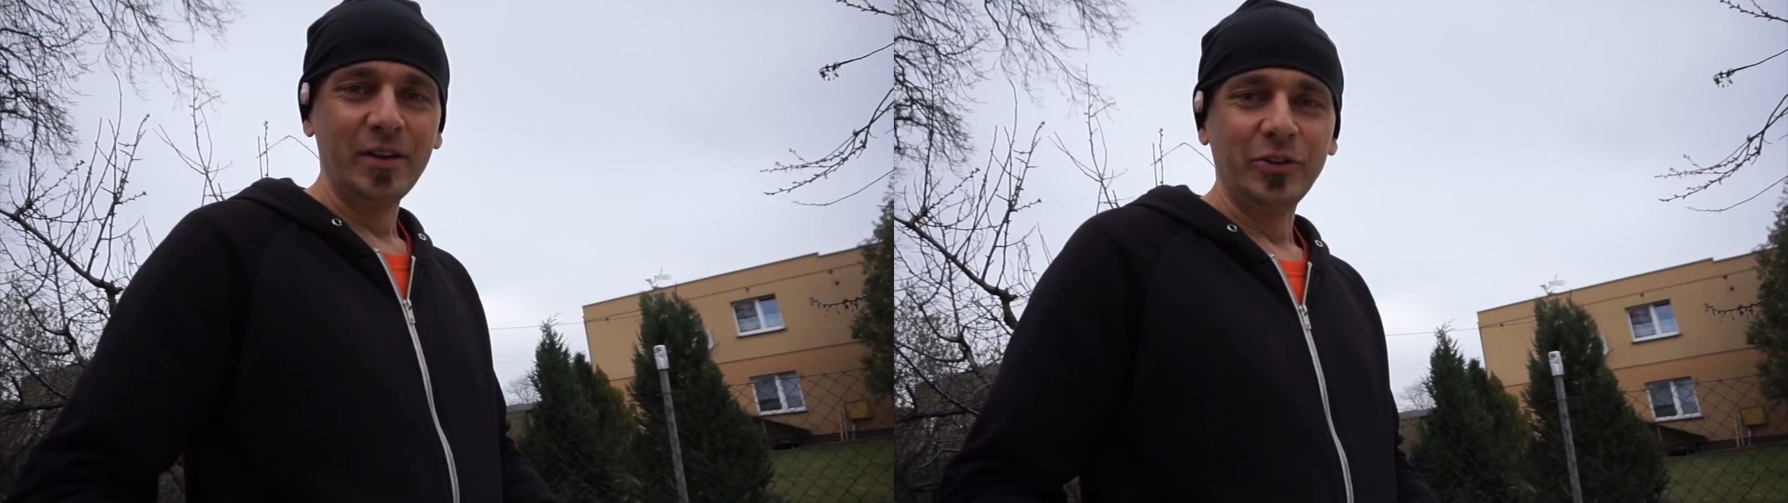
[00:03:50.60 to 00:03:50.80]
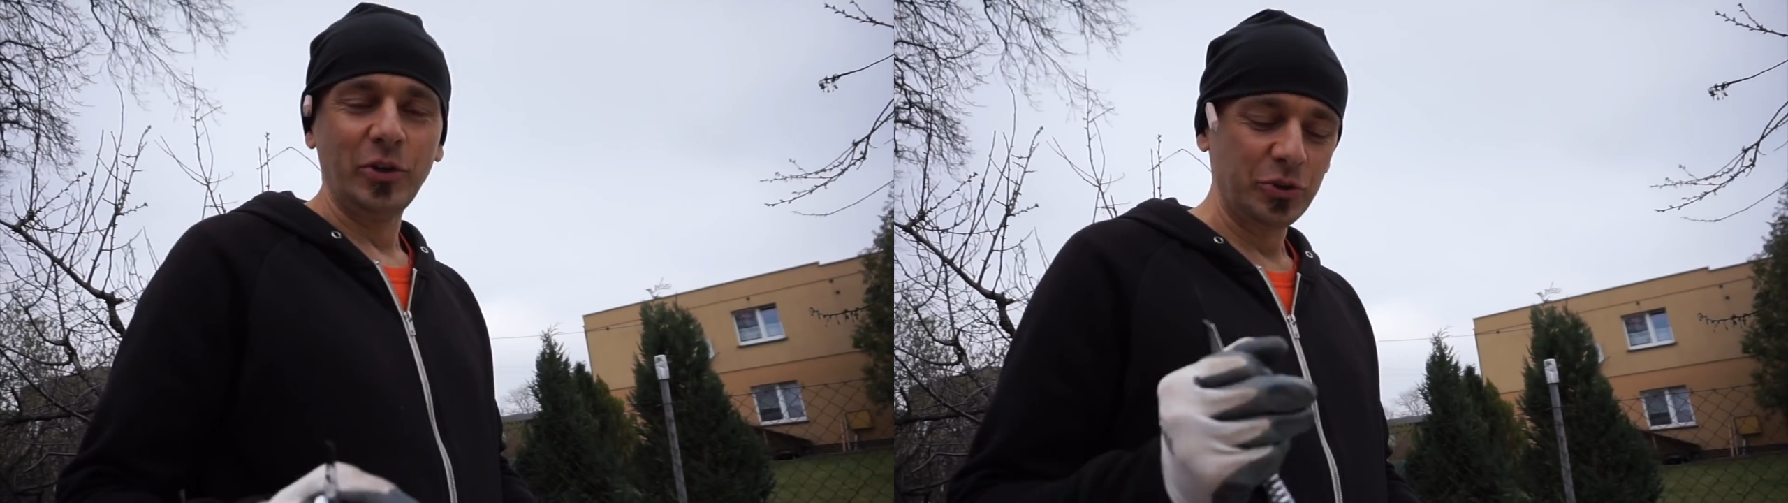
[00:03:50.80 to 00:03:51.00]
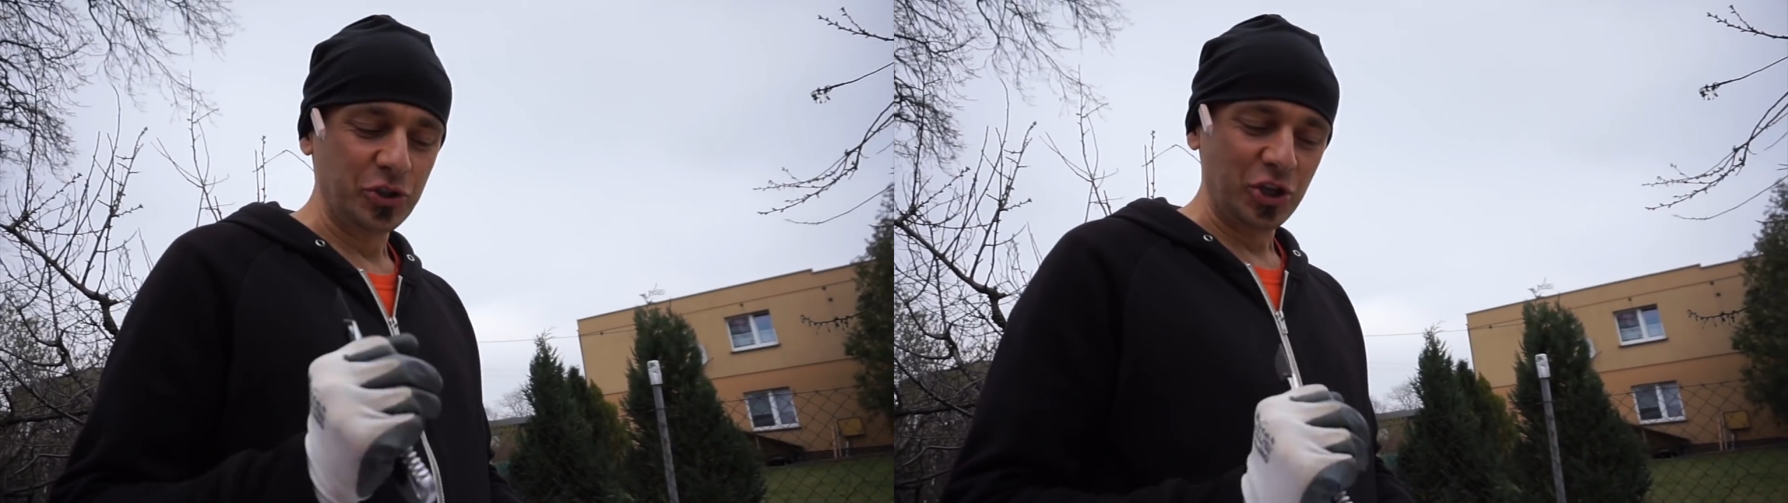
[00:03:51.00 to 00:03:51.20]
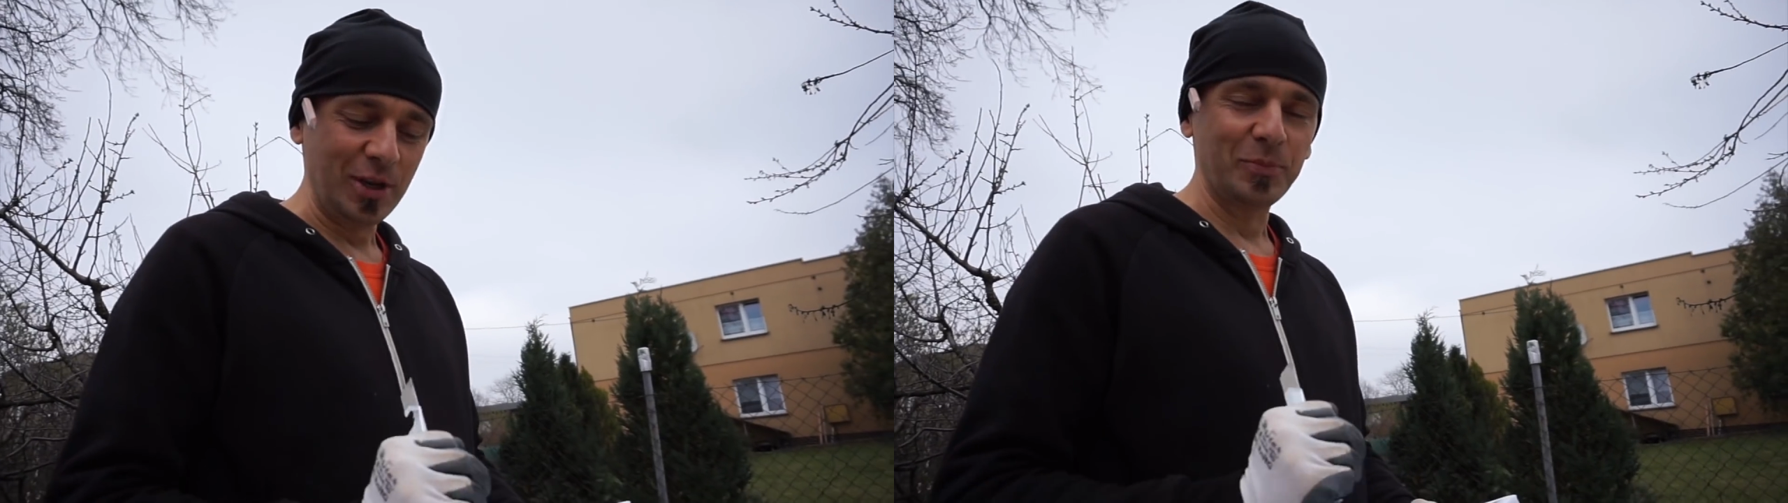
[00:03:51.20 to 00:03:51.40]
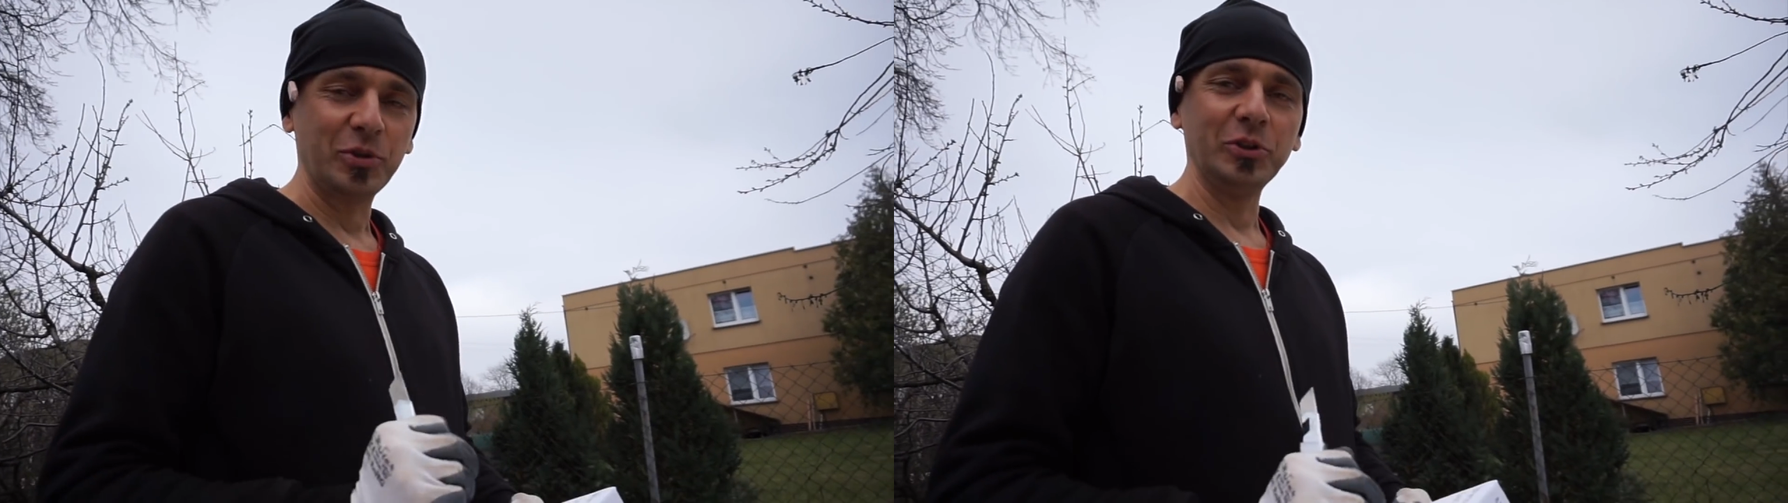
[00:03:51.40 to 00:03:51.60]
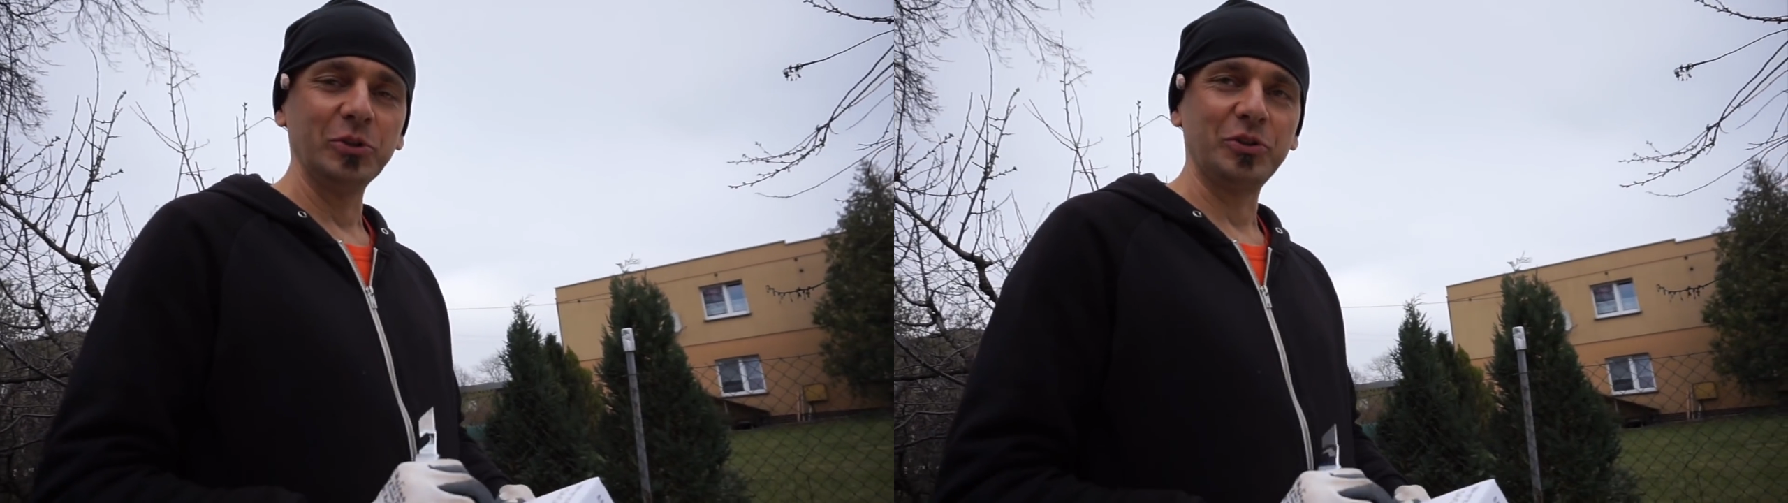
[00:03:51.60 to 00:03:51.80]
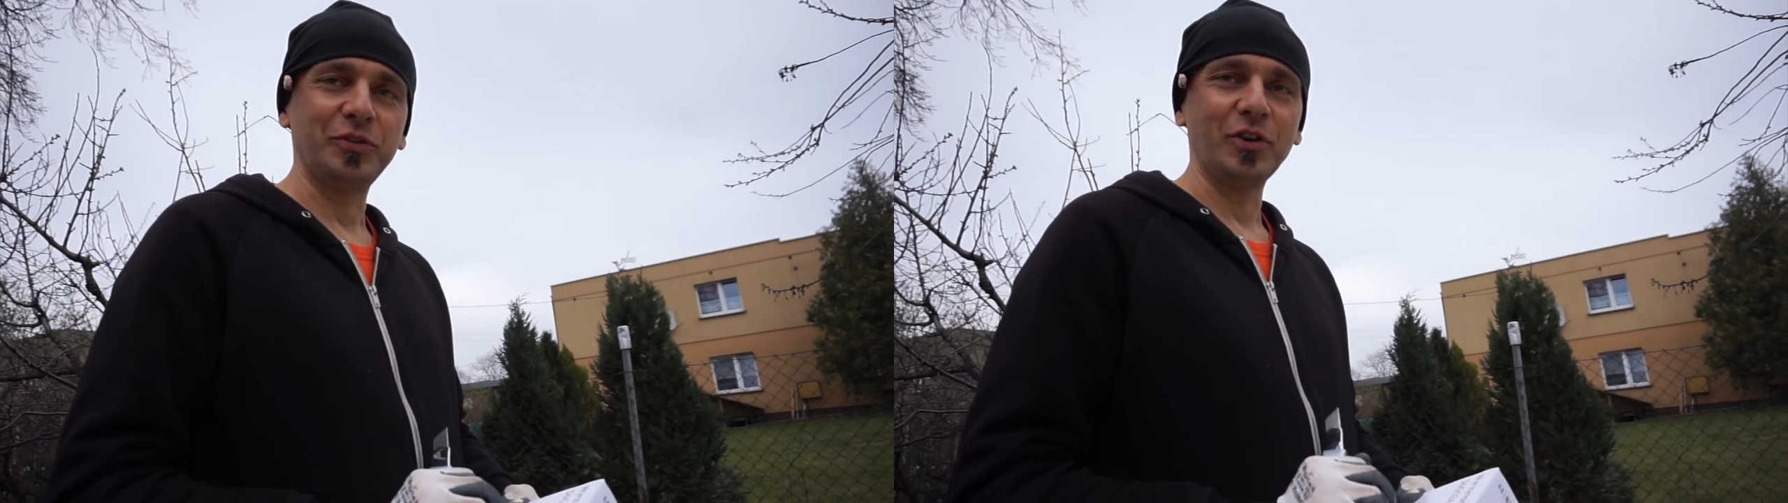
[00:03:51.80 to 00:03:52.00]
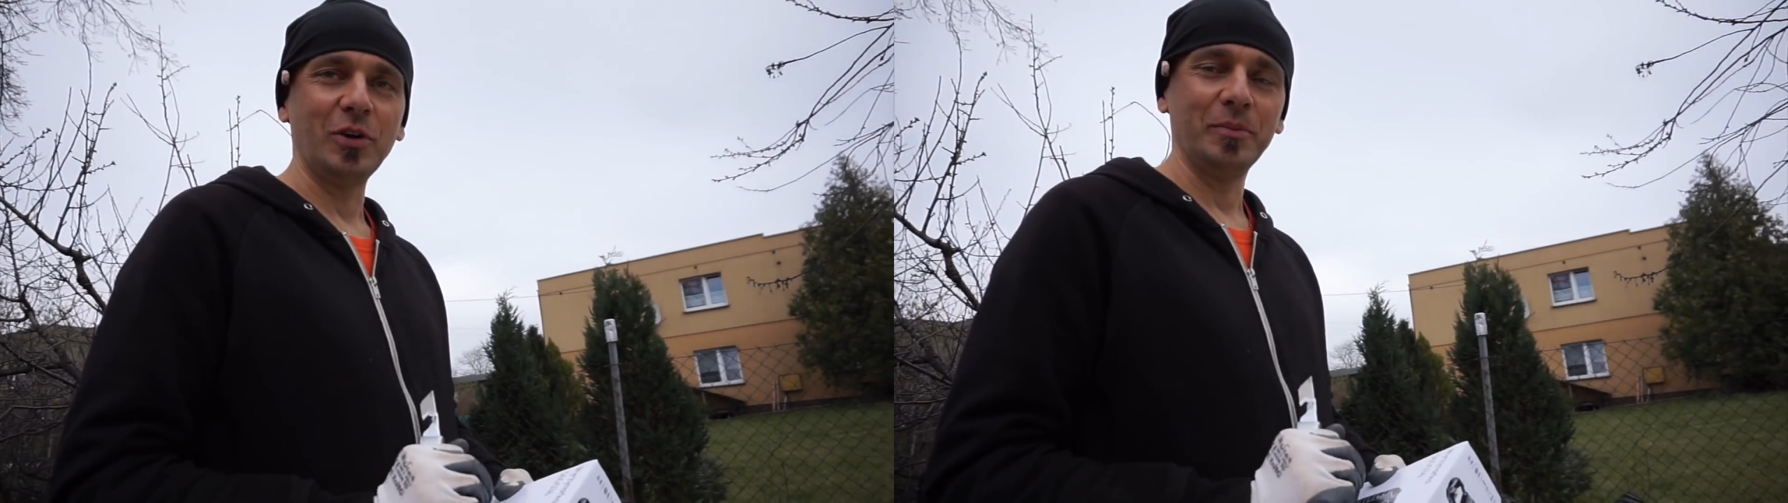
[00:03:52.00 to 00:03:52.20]
Those cheap tools
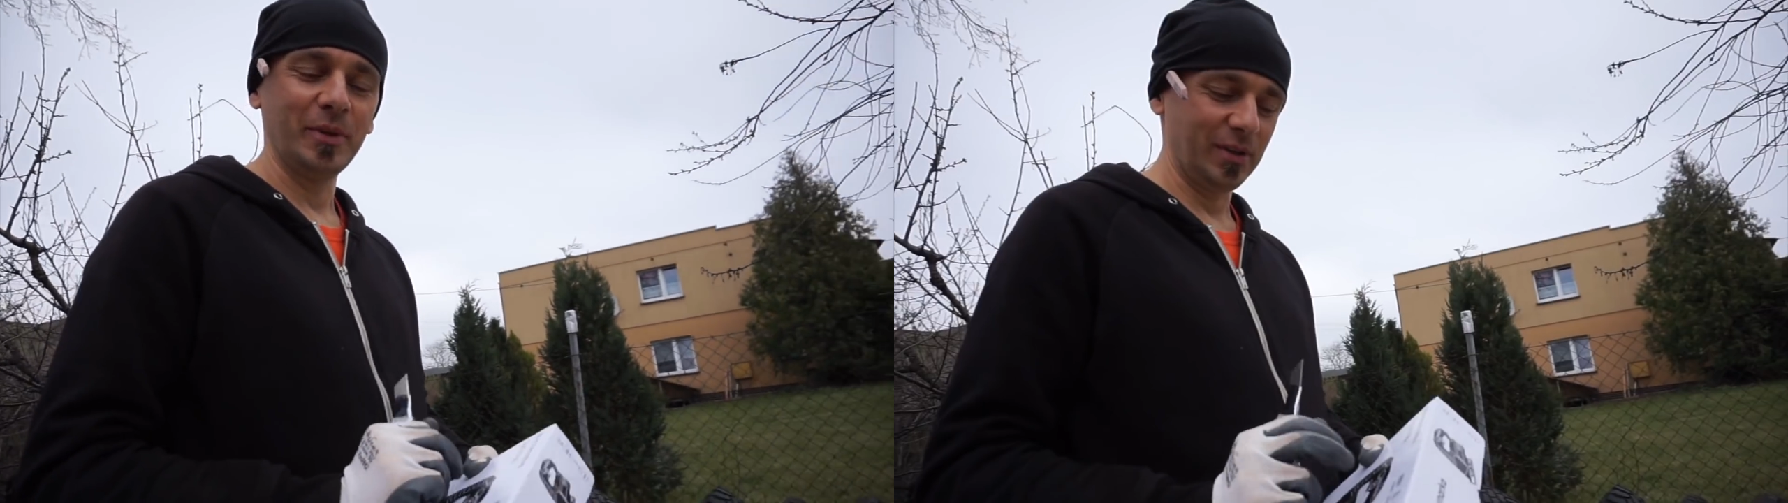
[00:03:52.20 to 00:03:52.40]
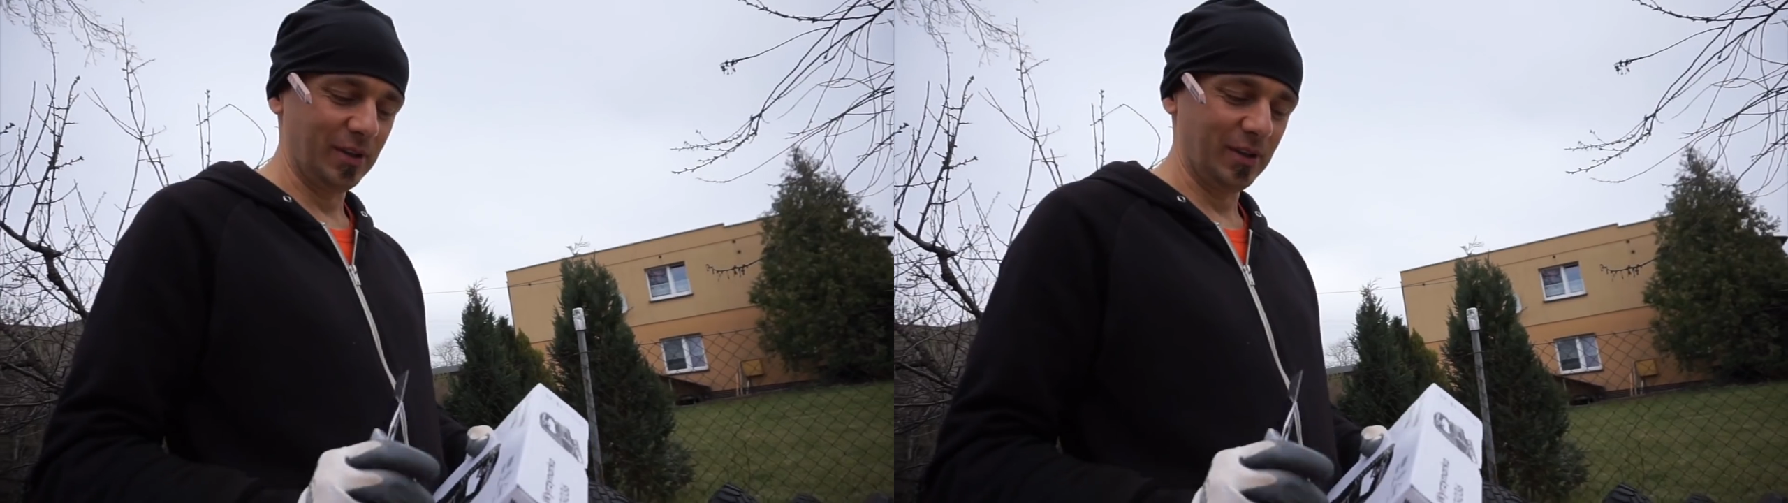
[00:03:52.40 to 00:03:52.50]
from